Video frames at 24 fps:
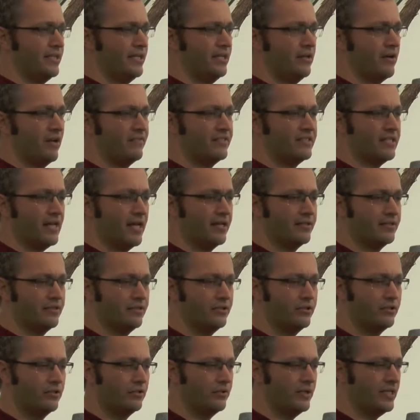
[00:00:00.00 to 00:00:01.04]
year i've started to
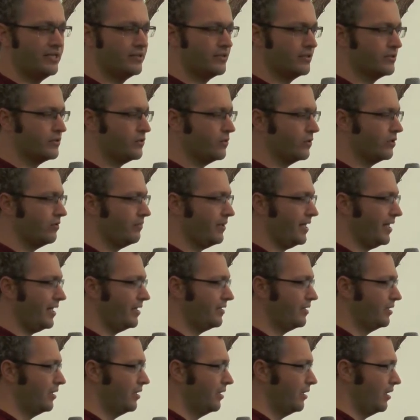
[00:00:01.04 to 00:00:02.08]
do is to talk
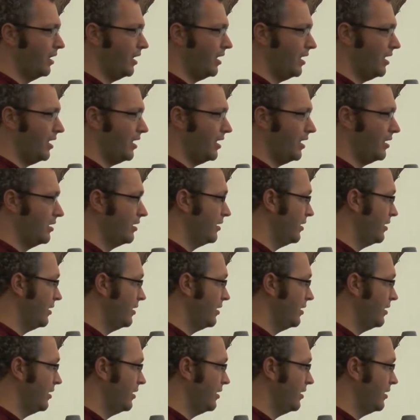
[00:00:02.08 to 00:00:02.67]
about uh,